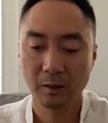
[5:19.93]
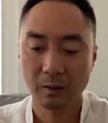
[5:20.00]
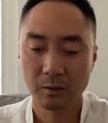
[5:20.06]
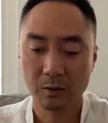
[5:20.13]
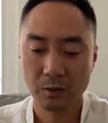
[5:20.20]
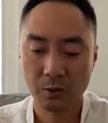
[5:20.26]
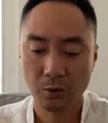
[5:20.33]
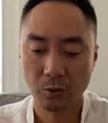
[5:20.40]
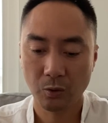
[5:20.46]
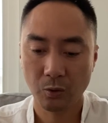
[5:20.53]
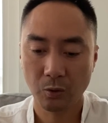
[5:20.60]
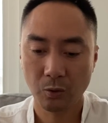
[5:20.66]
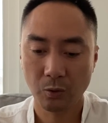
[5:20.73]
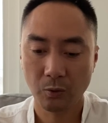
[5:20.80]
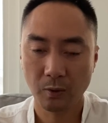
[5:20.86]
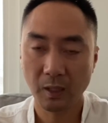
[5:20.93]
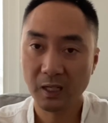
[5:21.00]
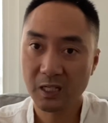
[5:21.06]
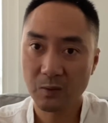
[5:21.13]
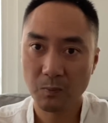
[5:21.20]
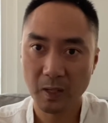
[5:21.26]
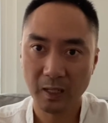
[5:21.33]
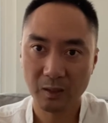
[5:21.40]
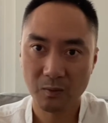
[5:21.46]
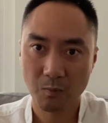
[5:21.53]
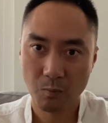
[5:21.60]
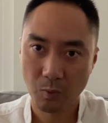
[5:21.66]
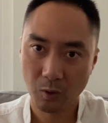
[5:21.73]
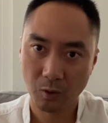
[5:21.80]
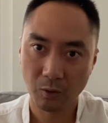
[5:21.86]
So expect
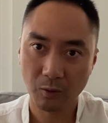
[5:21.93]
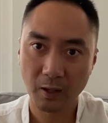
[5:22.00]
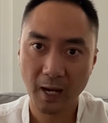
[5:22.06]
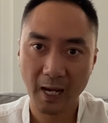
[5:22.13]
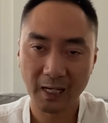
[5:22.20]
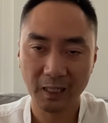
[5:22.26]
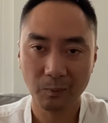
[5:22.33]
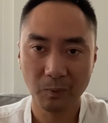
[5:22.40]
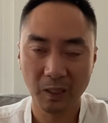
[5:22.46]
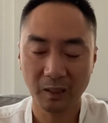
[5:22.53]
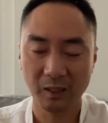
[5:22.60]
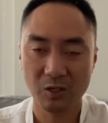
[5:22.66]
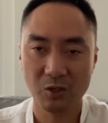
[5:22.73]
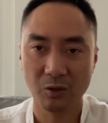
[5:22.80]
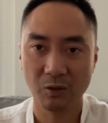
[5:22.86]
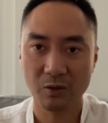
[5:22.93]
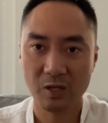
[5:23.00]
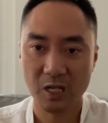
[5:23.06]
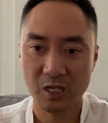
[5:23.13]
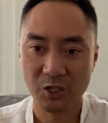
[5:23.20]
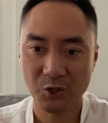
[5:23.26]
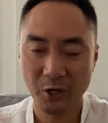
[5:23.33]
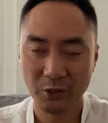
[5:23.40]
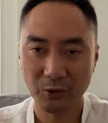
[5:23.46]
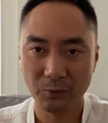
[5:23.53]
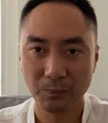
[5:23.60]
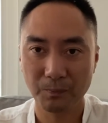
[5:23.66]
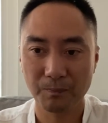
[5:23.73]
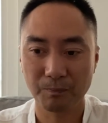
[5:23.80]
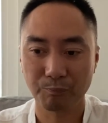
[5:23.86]
more guided meditation on this channel.
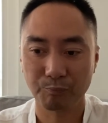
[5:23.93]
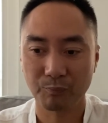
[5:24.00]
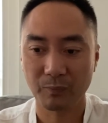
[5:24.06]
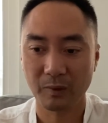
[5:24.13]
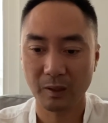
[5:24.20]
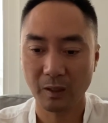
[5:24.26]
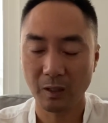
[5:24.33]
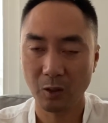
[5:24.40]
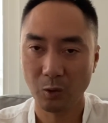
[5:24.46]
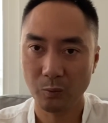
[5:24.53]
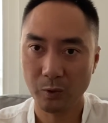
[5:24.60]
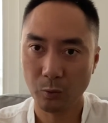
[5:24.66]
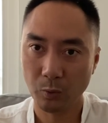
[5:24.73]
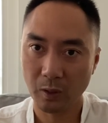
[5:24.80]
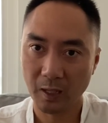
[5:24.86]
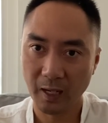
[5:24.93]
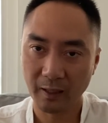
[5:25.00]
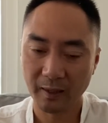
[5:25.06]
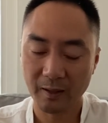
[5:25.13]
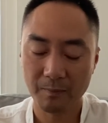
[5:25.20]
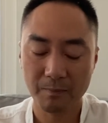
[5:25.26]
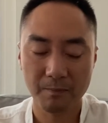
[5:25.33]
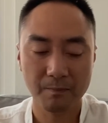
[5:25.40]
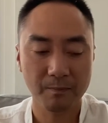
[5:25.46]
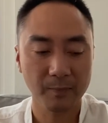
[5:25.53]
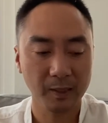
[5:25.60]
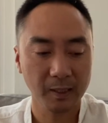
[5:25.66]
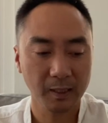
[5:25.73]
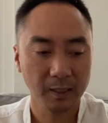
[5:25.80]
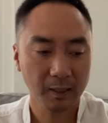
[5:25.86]
I hope you will like them.
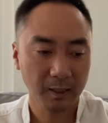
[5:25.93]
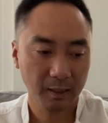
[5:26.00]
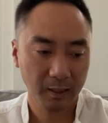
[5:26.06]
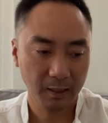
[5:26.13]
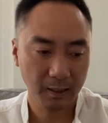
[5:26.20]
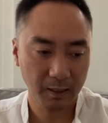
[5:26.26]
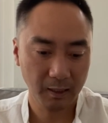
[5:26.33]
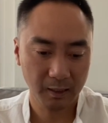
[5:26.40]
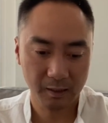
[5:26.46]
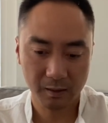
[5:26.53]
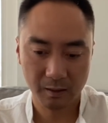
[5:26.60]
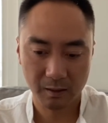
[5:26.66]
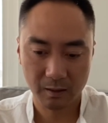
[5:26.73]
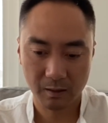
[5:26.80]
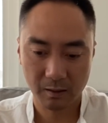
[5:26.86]
And